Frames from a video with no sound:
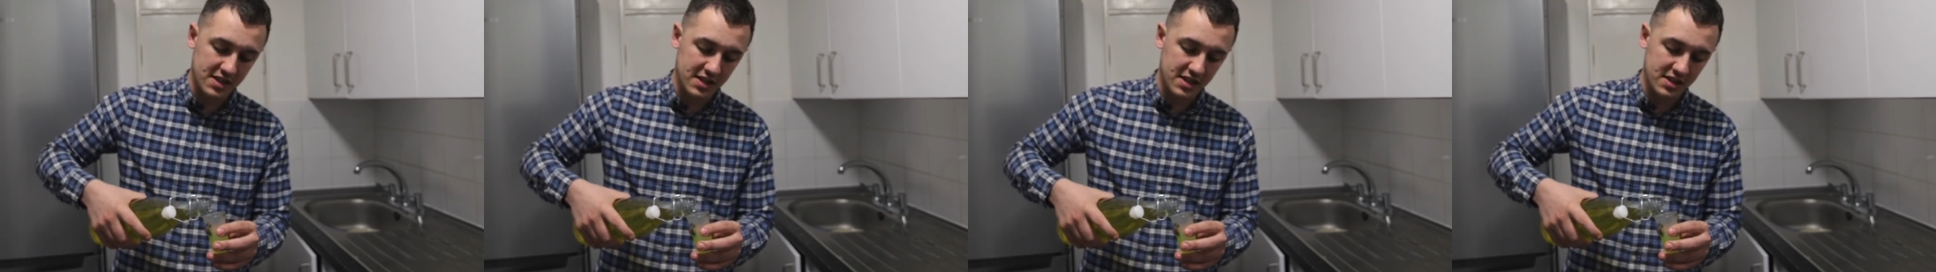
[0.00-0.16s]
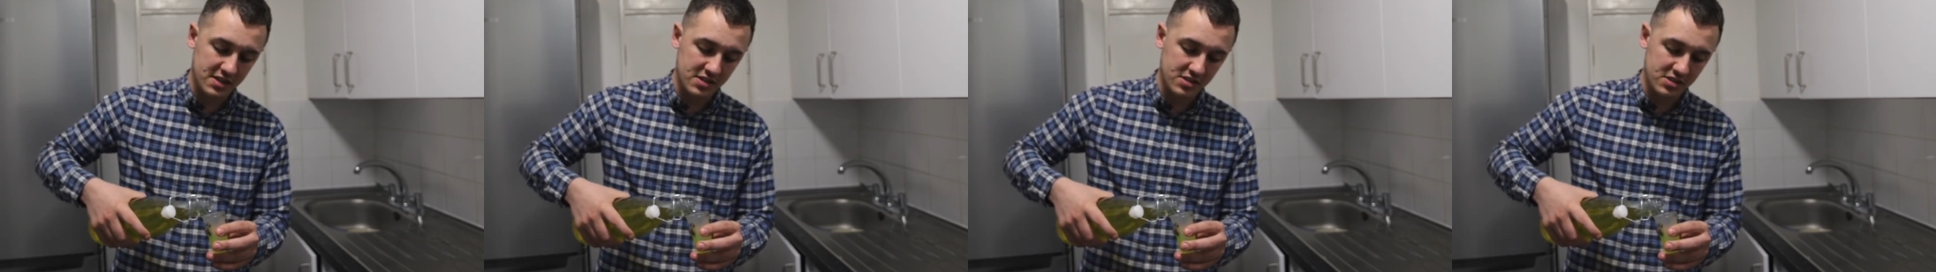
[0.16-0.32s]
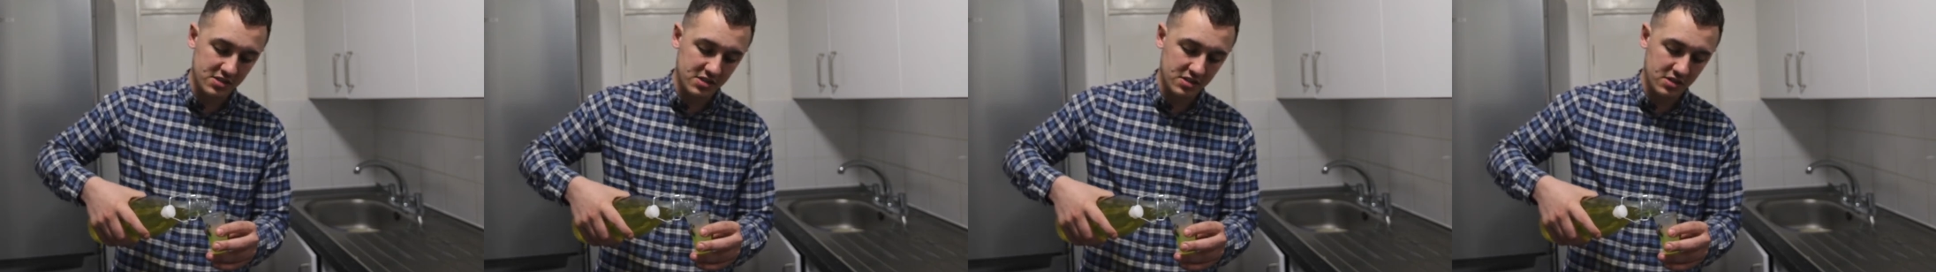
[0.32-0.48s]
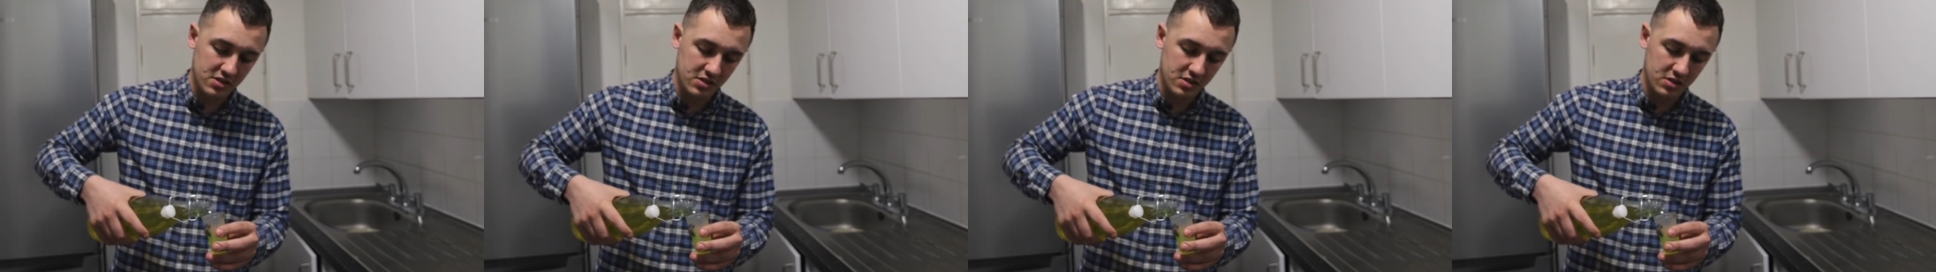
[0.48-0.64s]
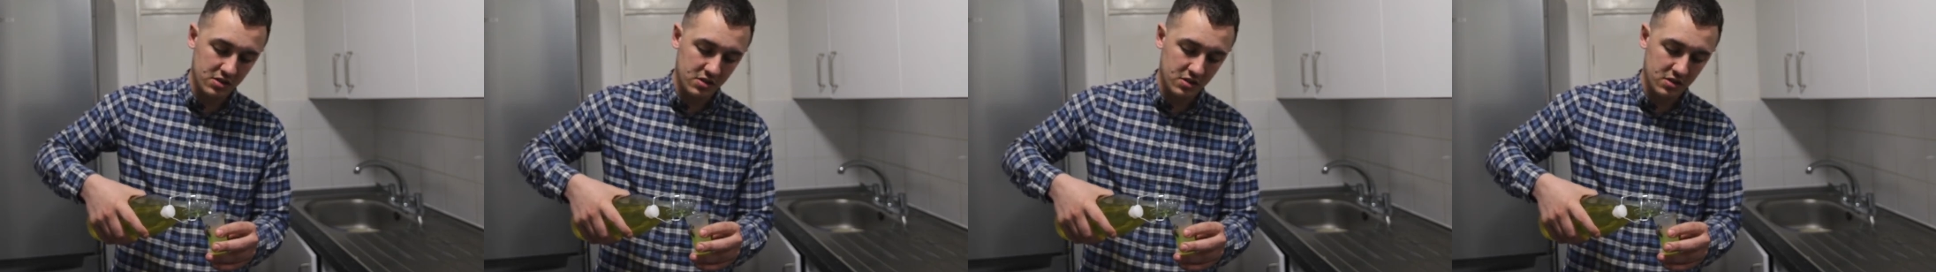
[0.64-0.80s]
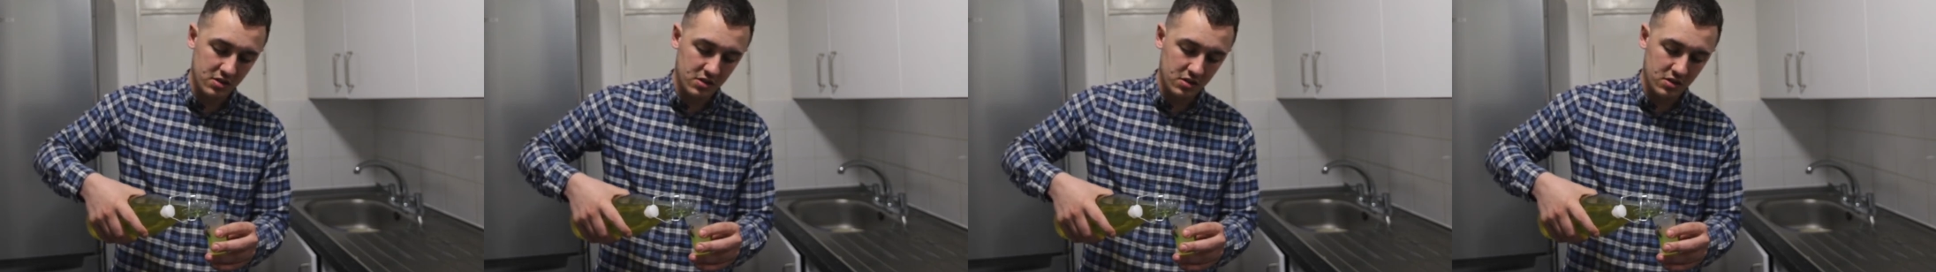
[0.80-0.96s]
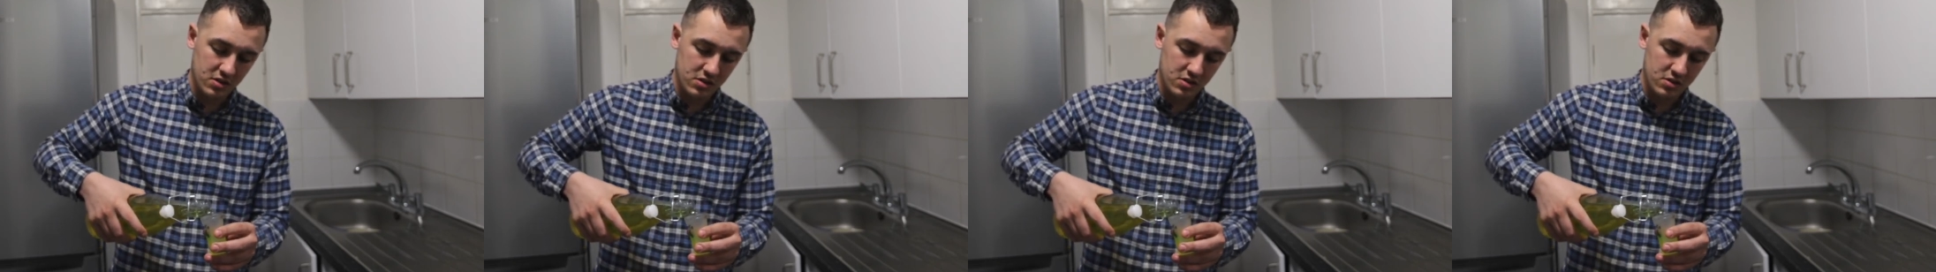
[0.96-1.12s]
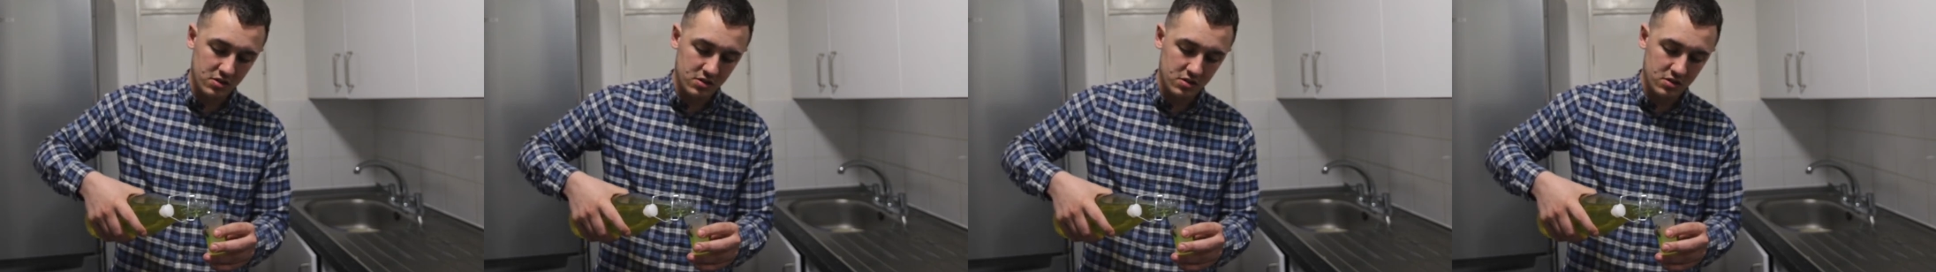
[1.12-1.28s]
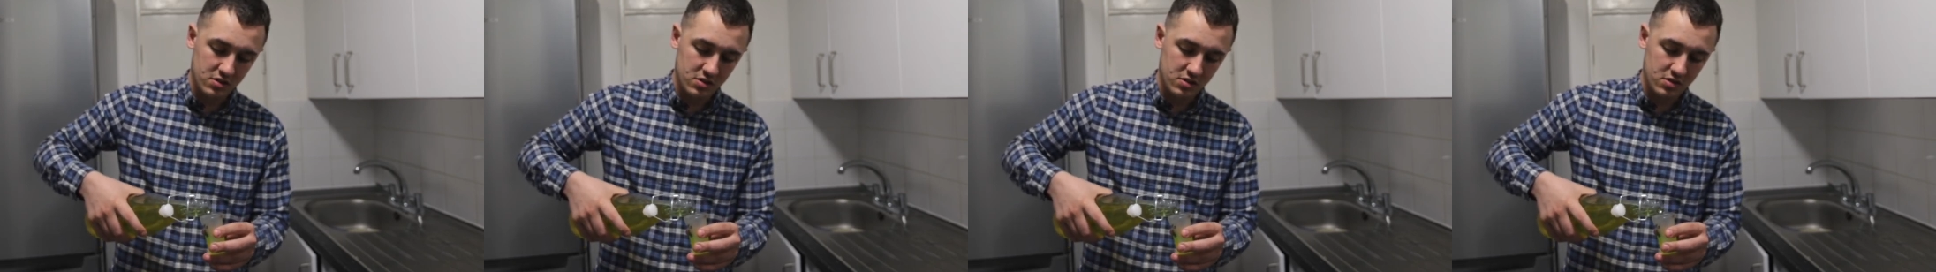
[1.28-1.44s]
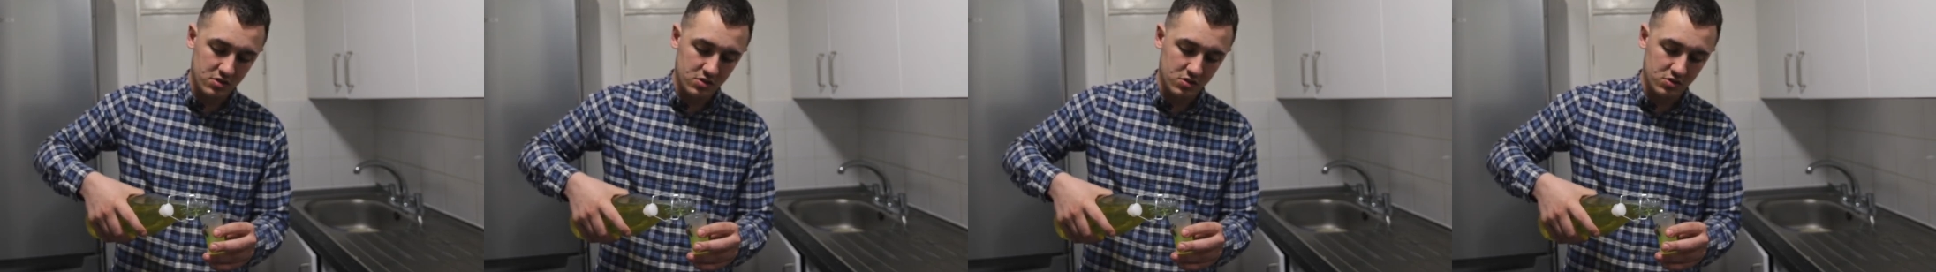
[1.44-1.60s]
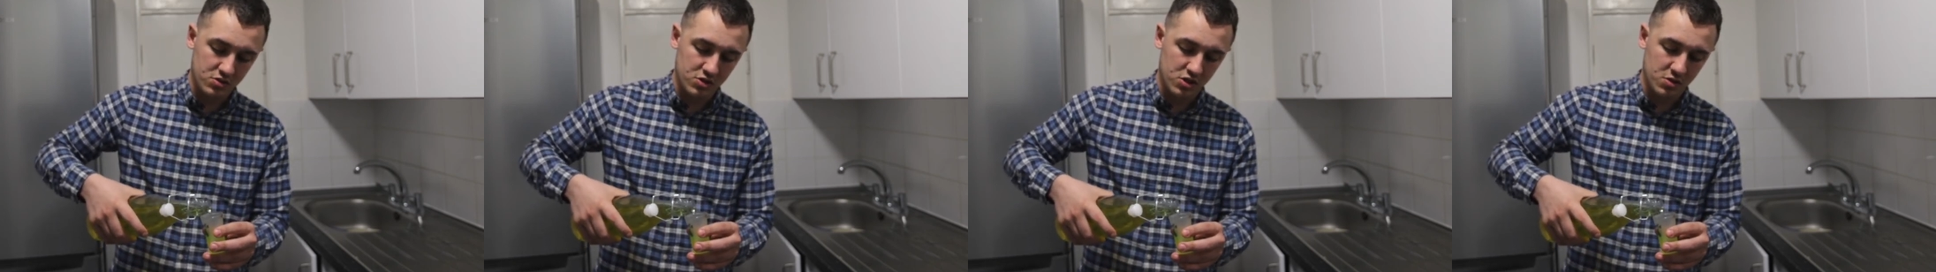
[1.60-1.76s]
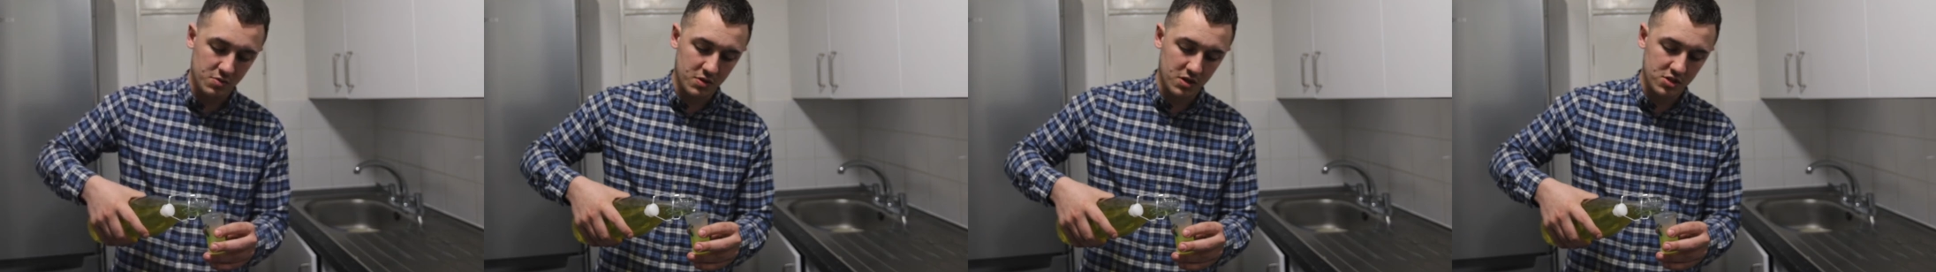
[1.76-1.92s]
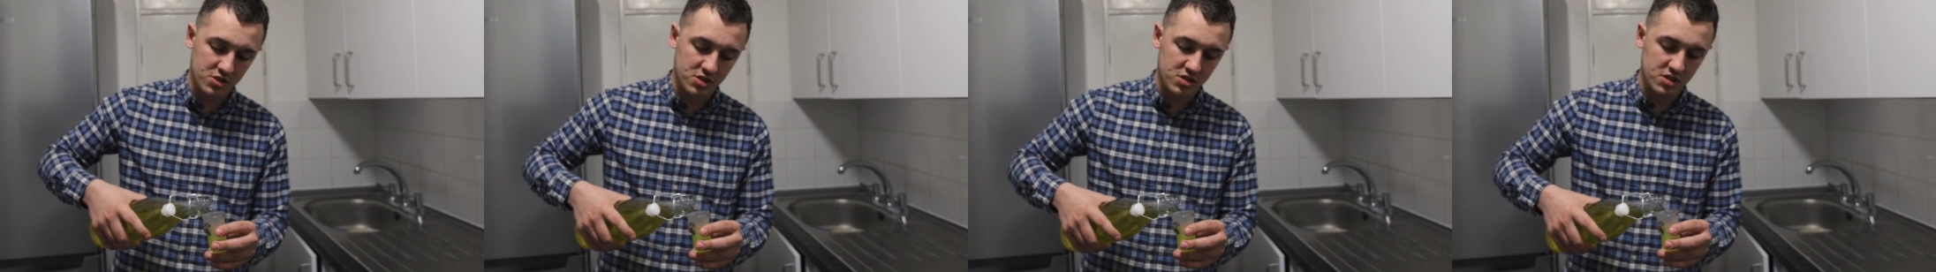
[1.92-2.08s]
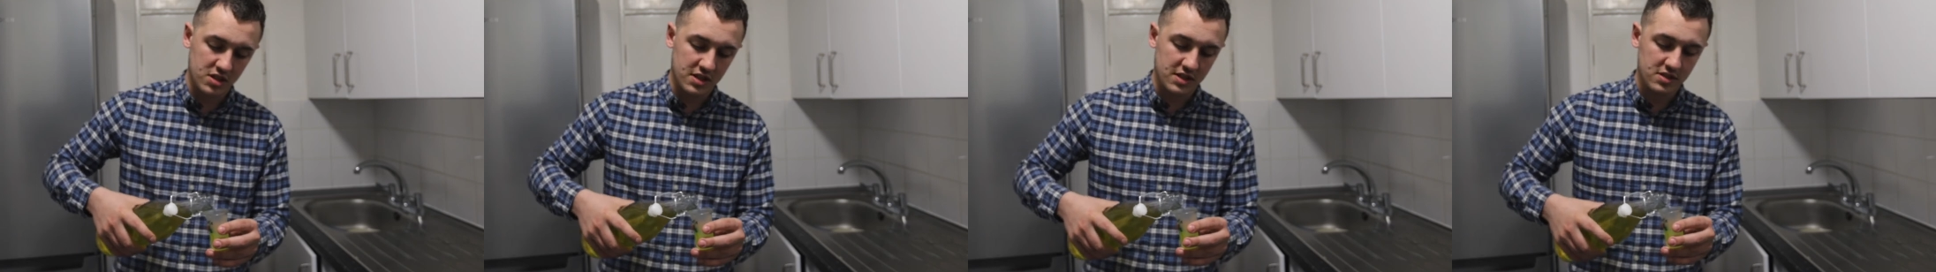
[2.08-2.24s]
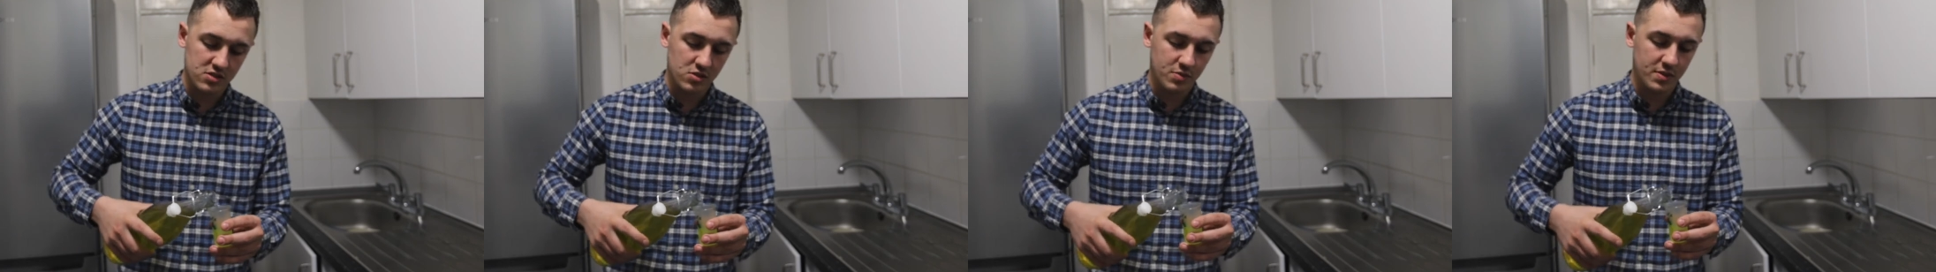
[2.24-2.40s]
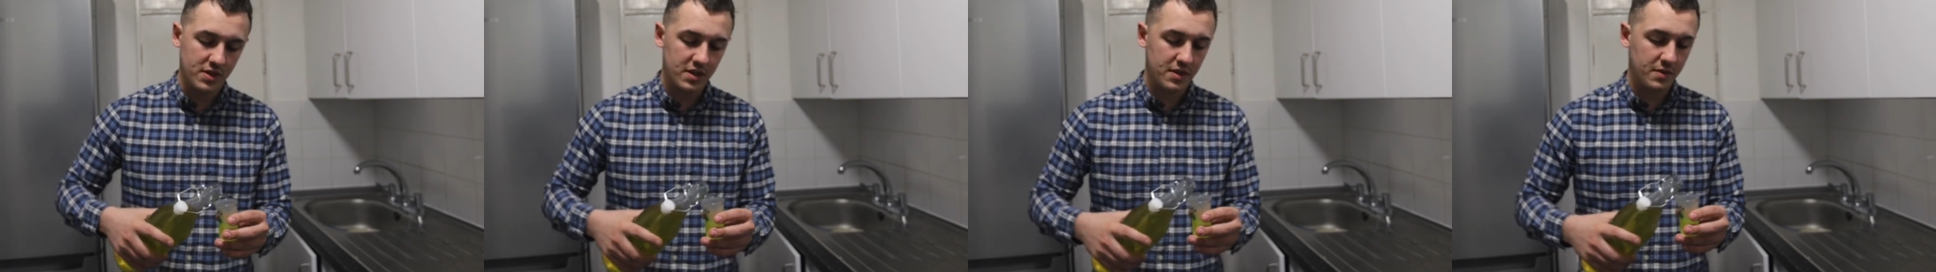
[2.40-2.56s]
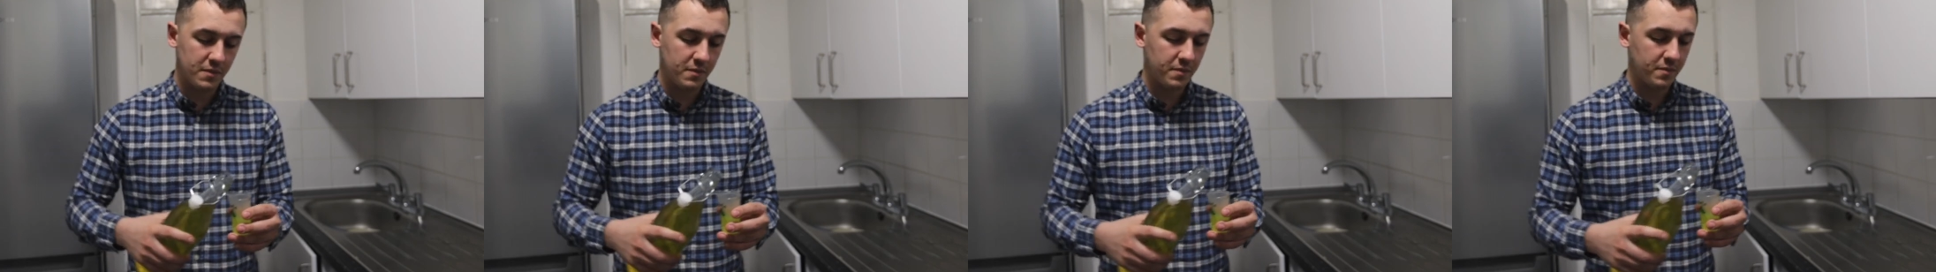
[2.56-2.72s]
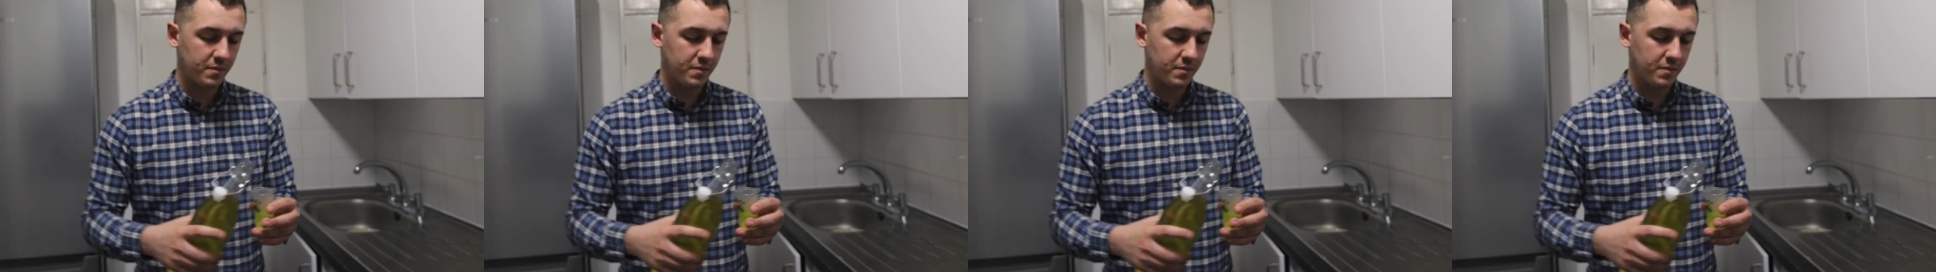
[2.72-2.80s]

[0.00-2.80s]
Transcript: is. Not too much, just a little bit.